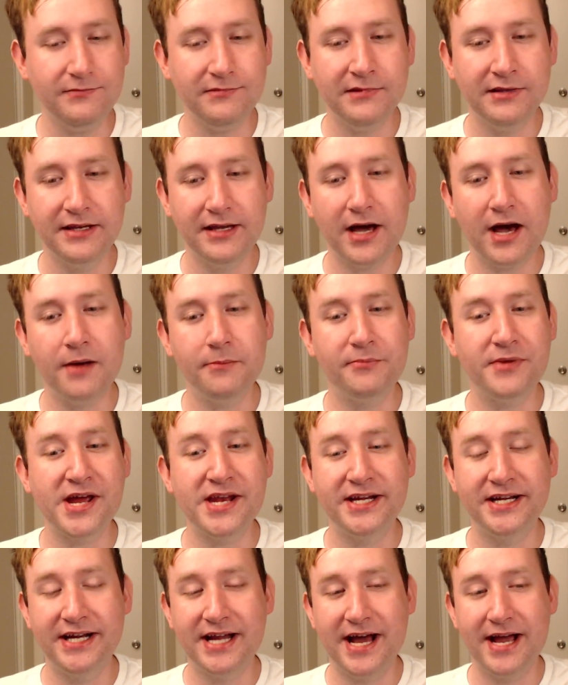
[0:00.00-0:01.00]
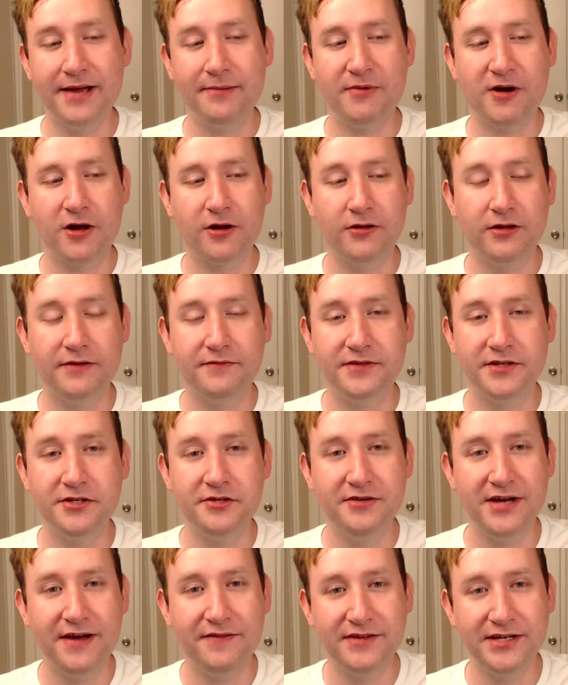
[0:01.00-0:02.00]
Got Brandon and I a bottle of the new
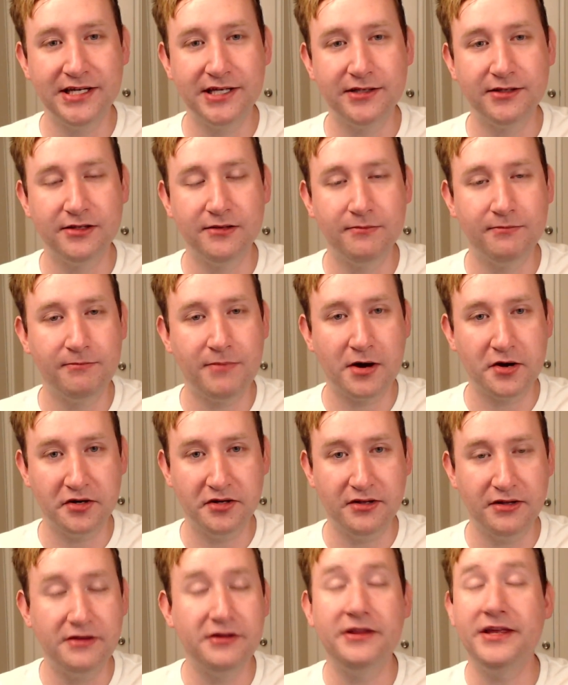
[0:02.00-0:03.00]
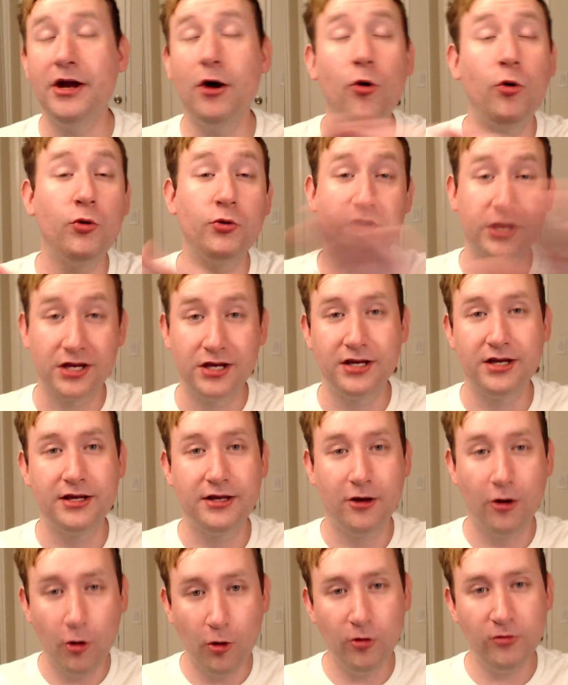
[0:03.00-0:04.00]
Heaven Hill bottle, the old
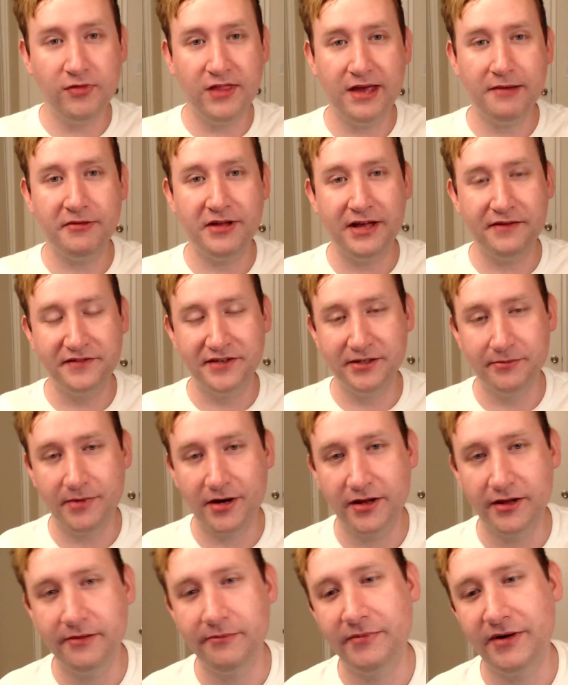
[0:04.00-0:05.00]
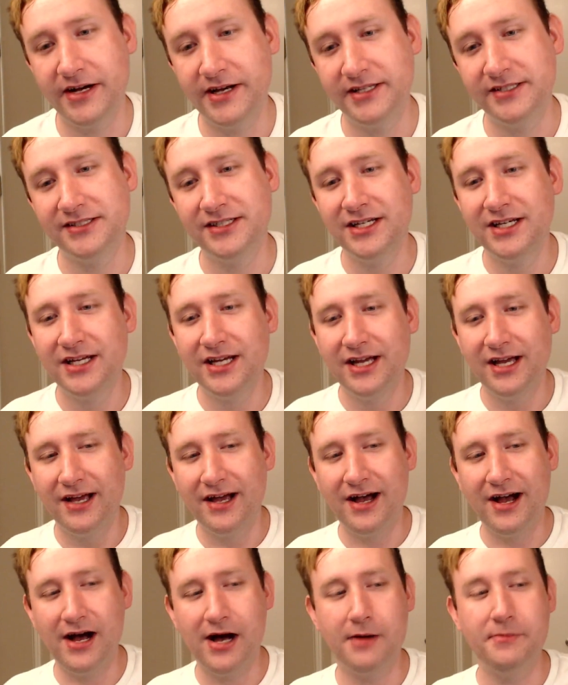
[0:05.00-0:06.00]
label Heaven Hill Bottle and Bond,
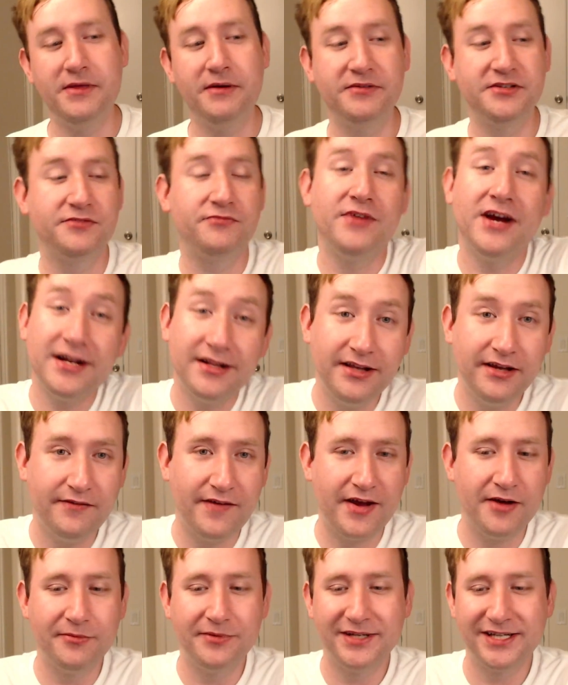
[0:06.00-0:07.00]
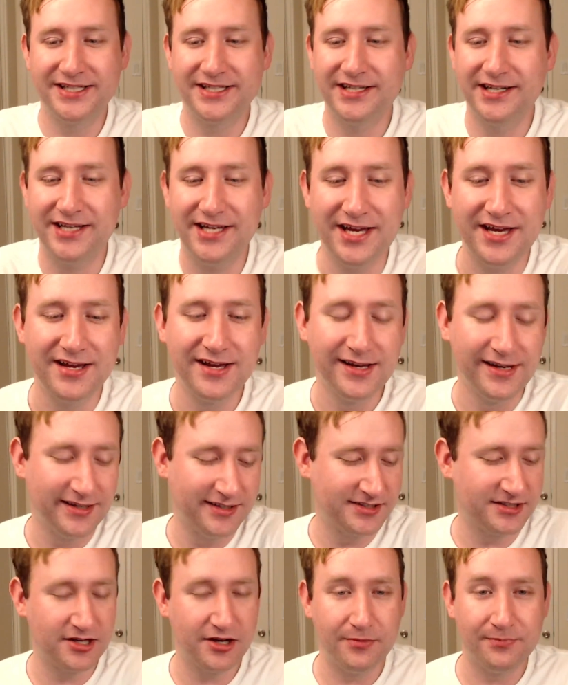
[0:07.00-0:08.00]
that was readily available in Kentucky.
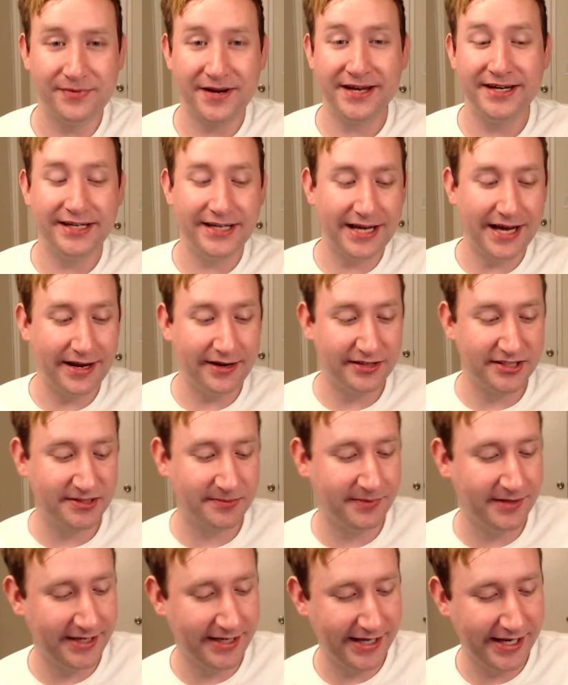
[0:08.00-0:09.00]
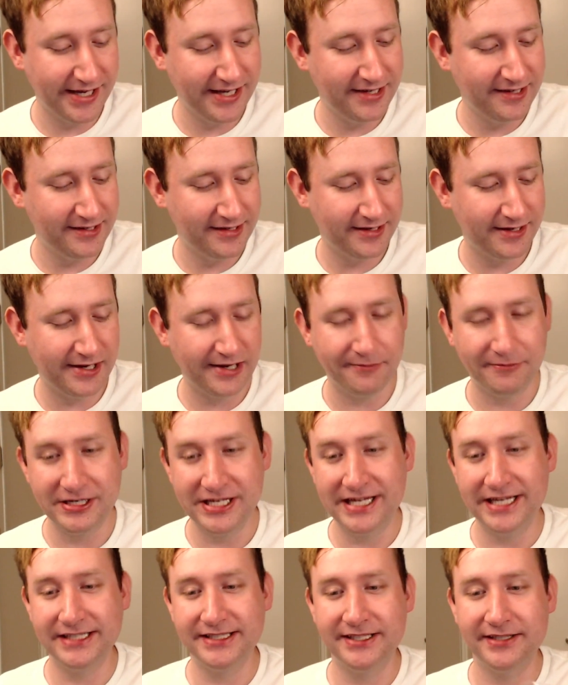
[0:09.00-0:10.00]
So Brandon and I are splitting it when he
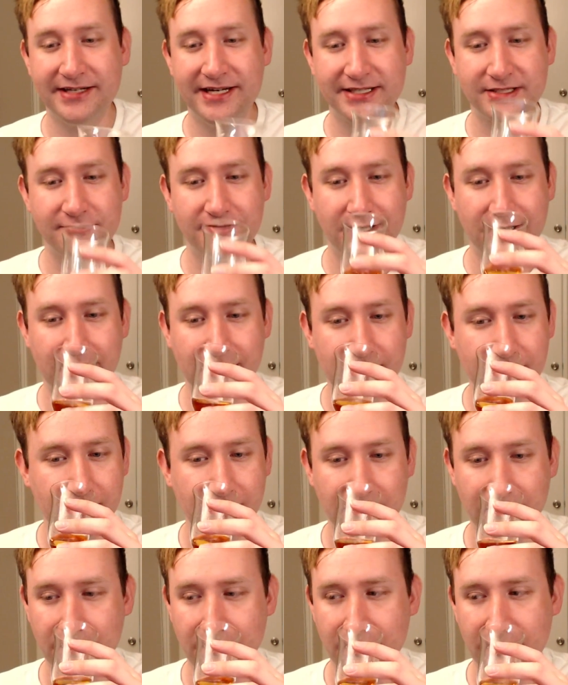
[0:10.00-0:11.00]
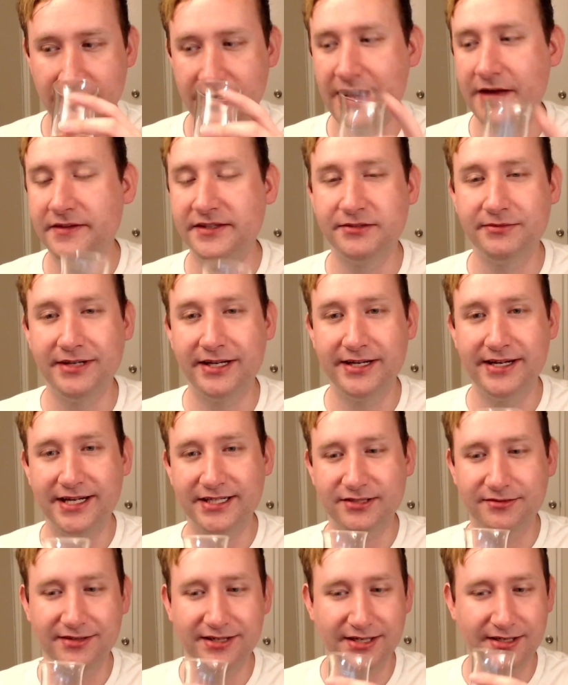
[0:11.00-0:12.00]
gets here next weekend. Not this weekend, next
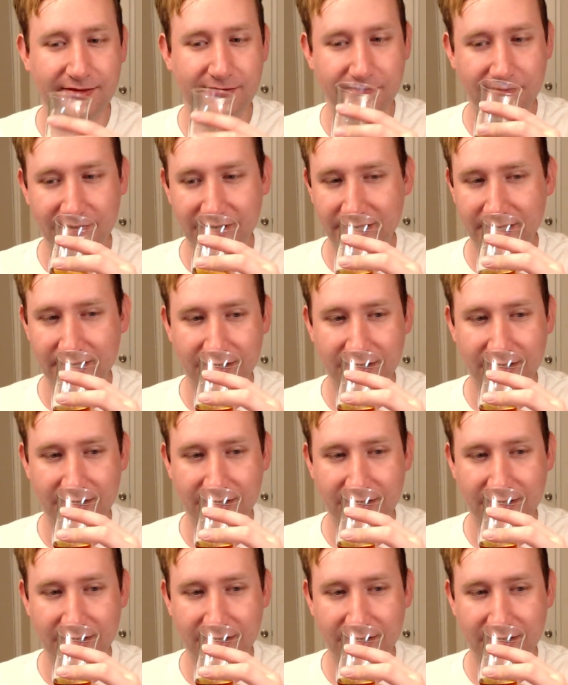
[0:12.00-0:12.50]
weekend, but.